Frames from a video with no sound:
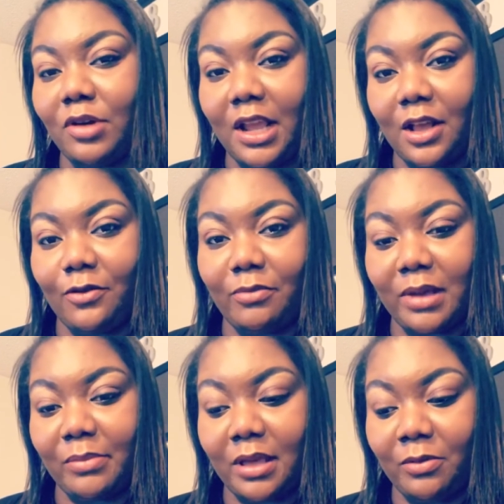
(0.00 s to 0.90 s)
pray over
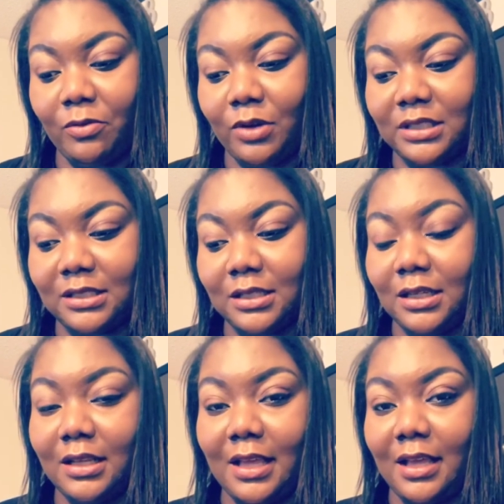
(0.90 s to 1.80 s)
my baby
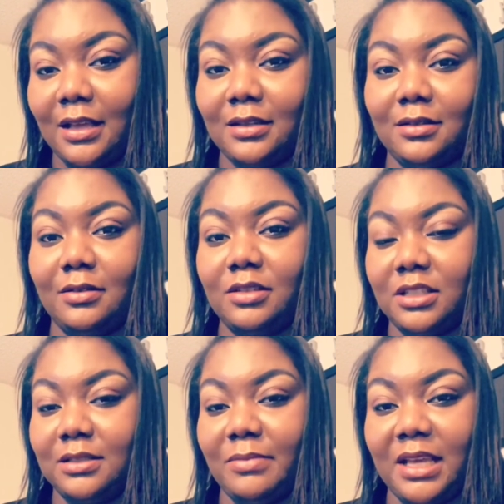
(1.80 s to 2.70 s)
onesie and
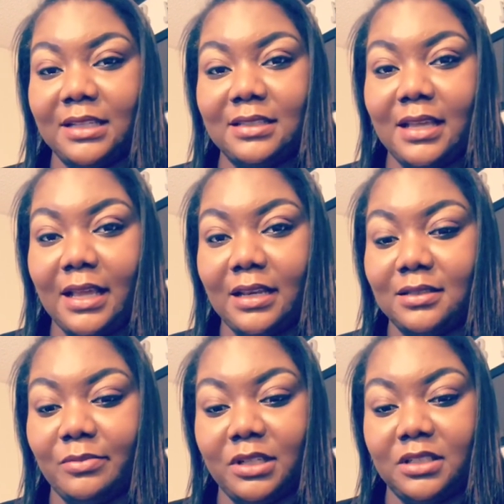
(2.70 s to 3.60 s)
just meditate
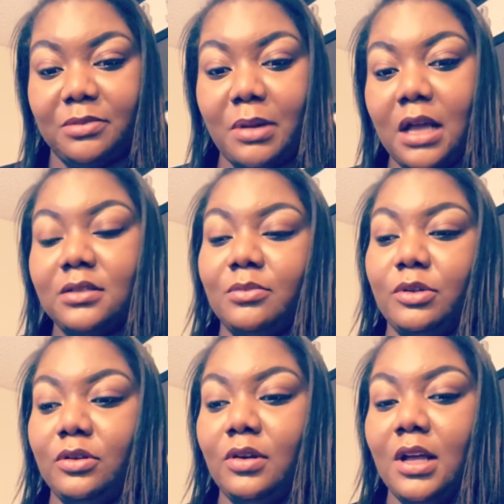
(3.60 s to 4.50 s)
as much as
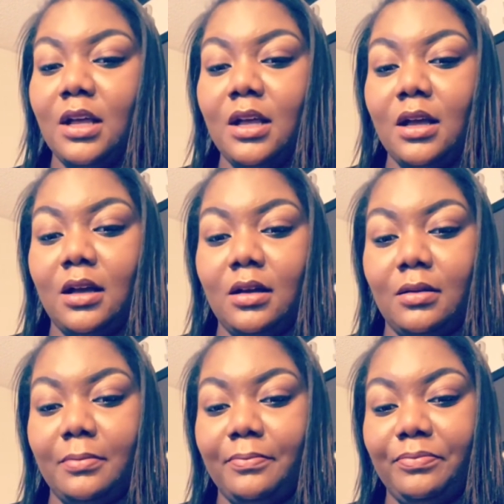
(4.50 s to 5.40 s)
possible,
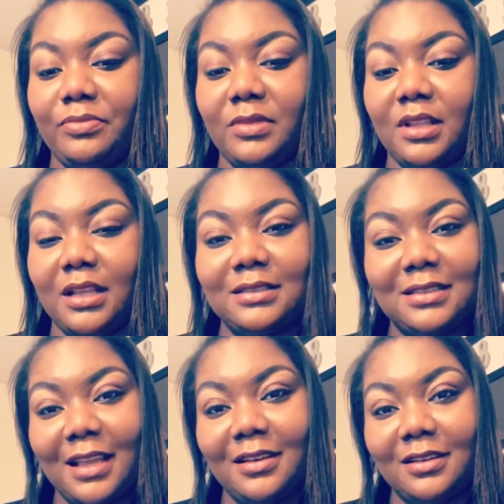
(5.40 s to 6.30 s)
and
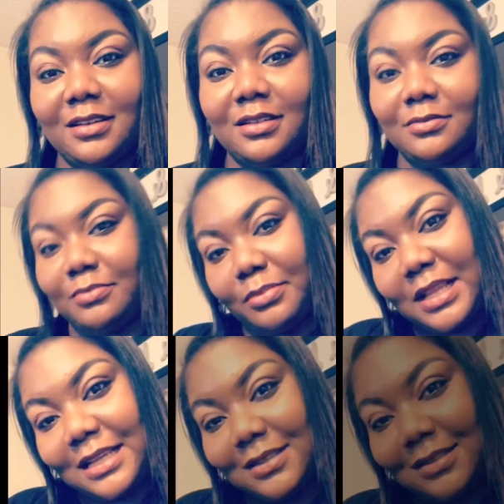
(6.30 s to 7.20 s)
stay in a good
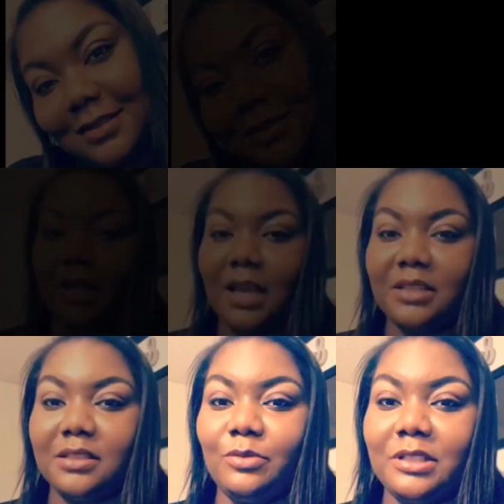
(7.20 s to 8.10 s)
place. I
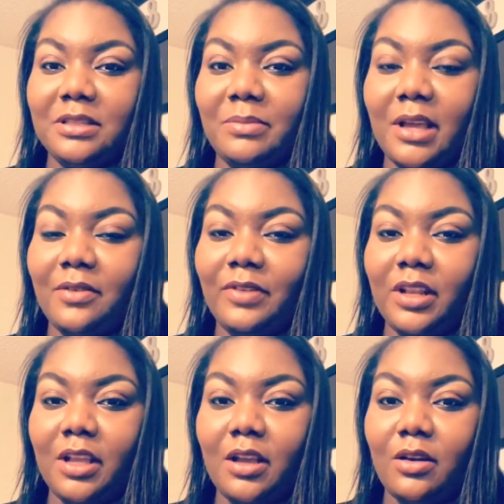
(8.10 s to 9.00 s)
just wanted to make a
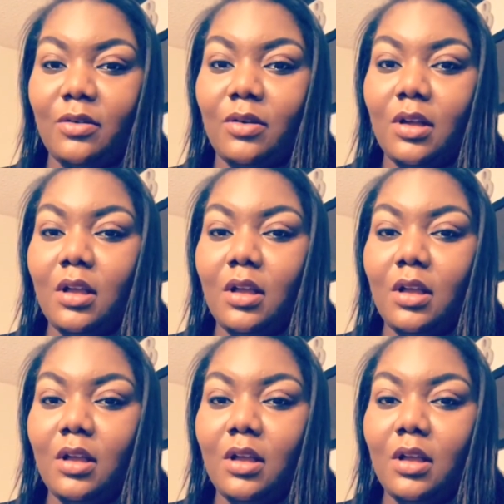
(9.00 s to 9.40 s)
video